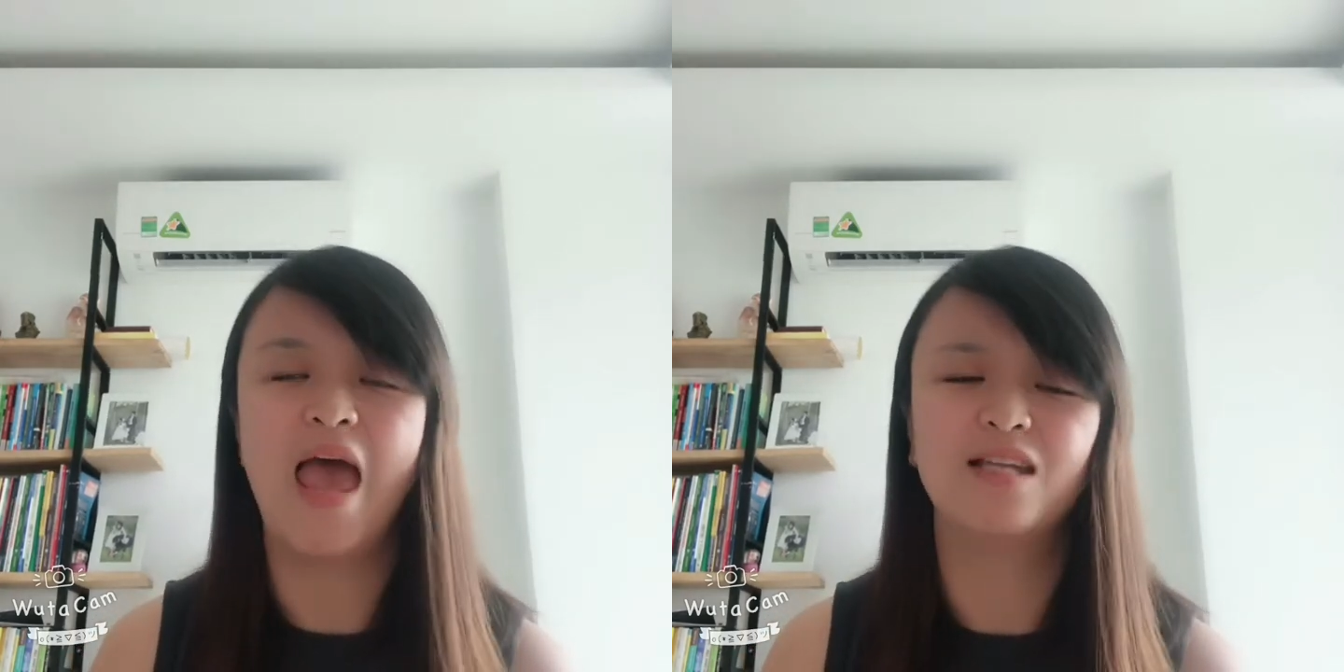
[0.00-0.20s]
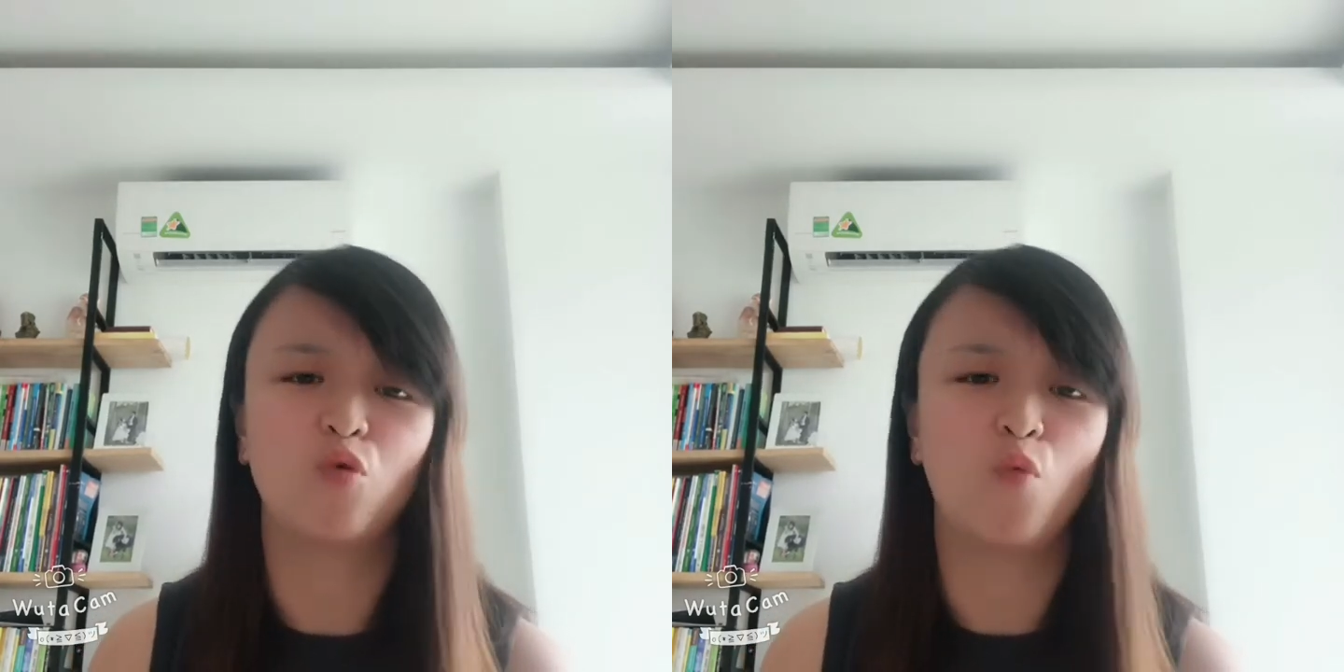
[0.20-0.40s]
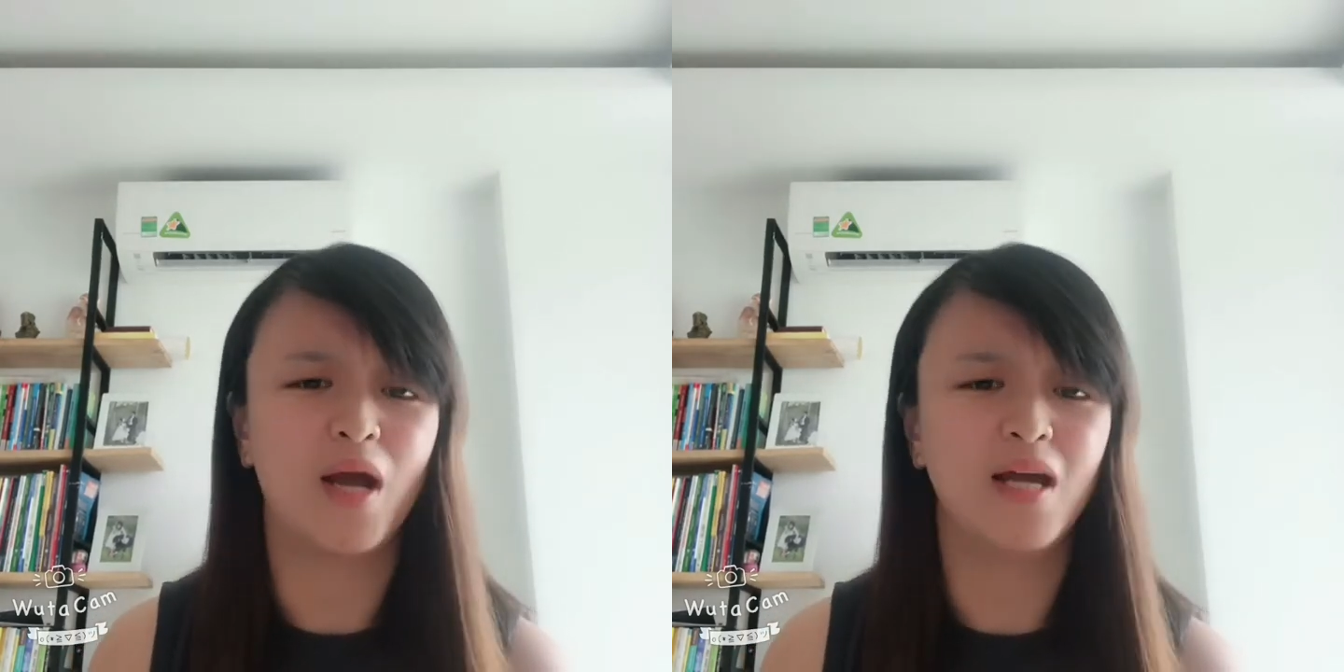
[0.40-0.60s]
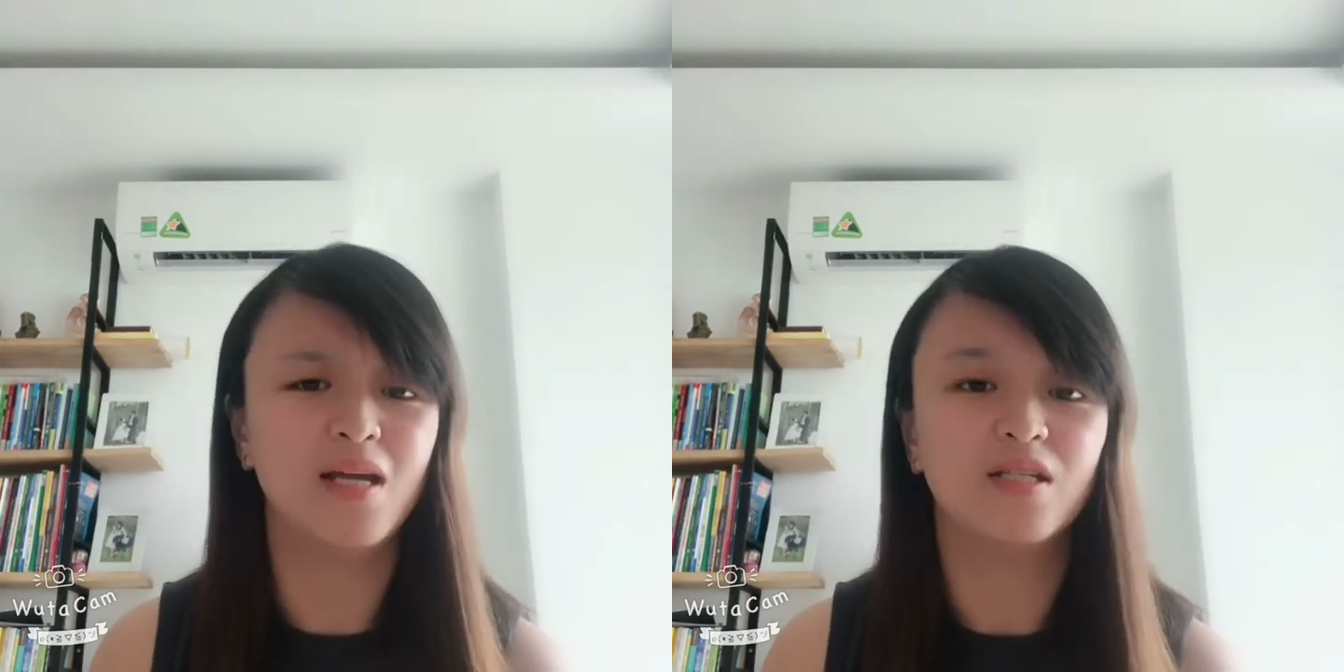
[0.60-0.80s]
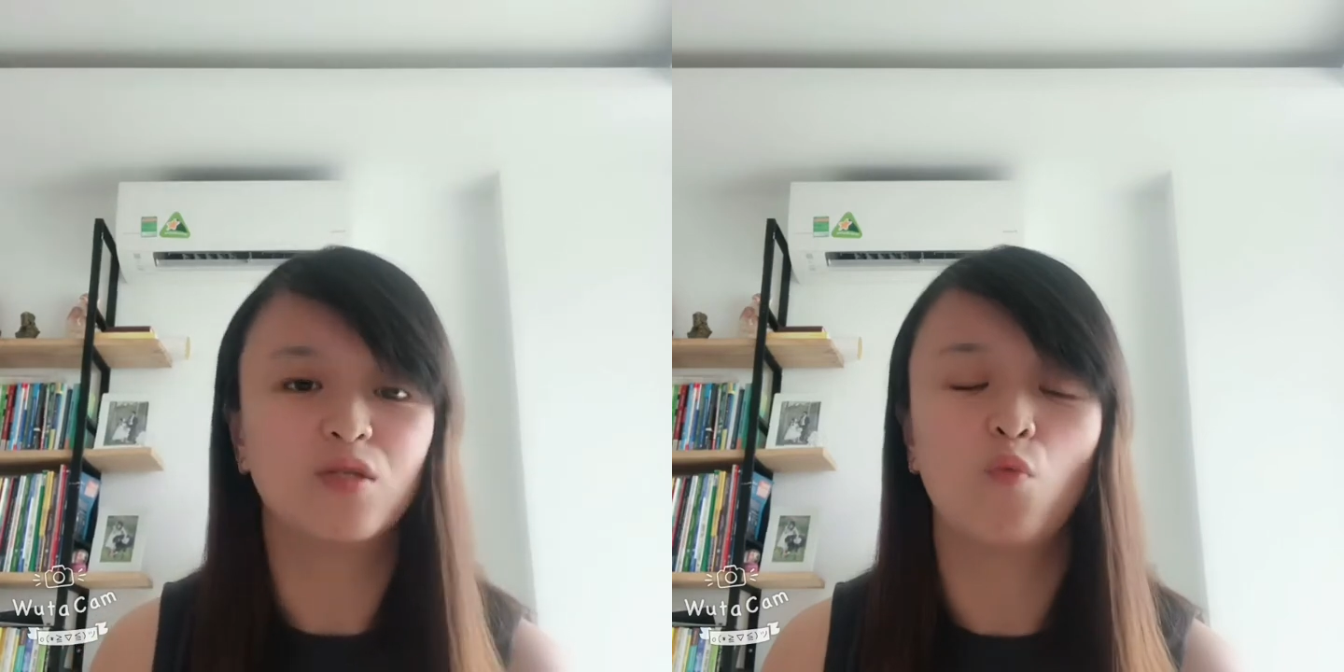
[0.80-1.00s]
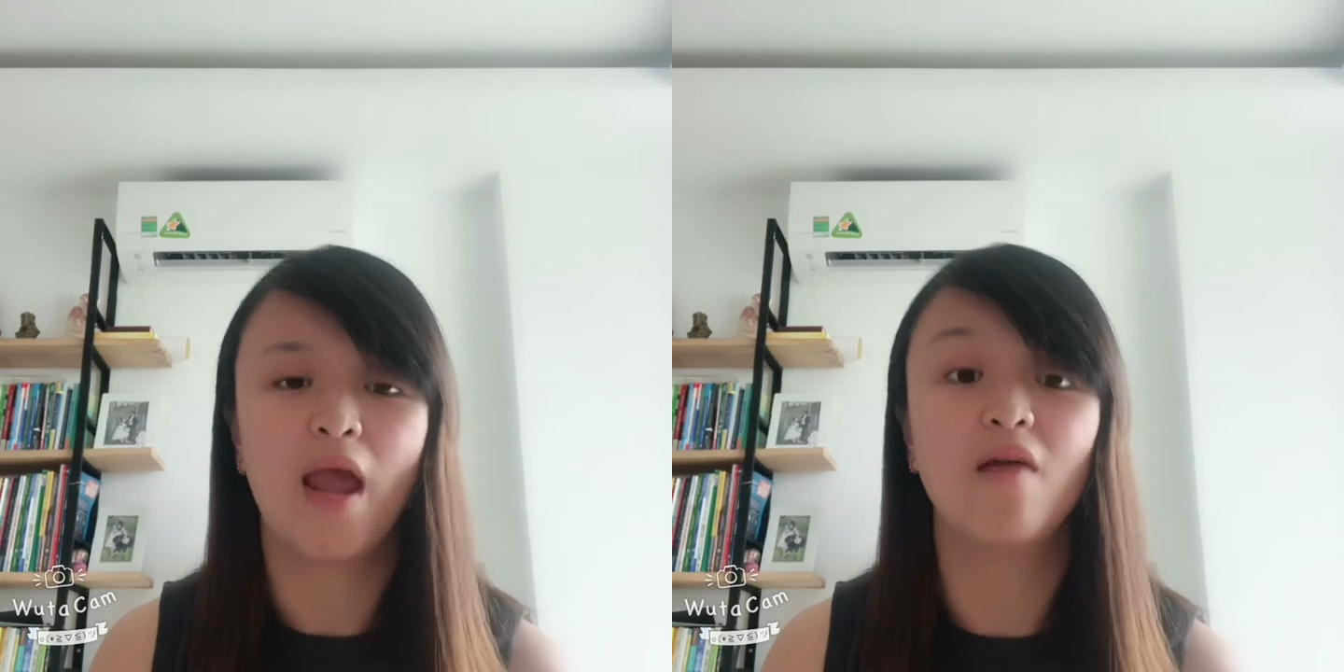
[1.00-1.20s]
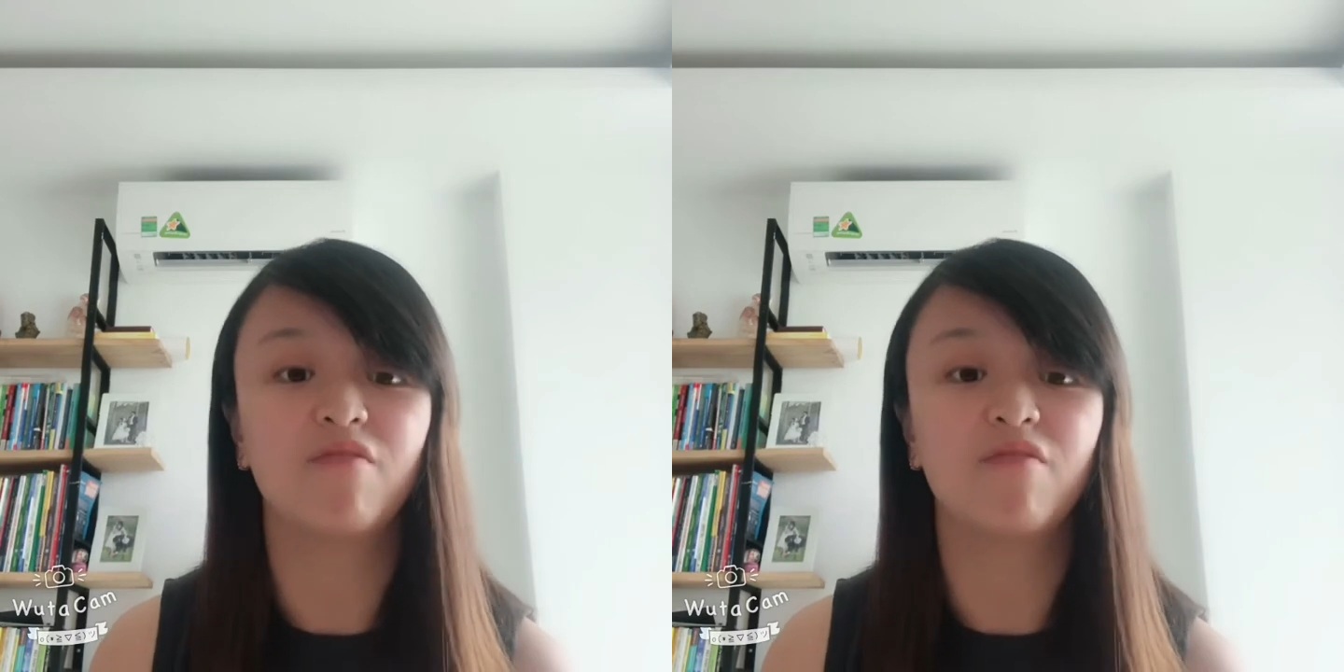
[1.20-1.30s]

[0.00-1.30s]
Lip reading: antiquated way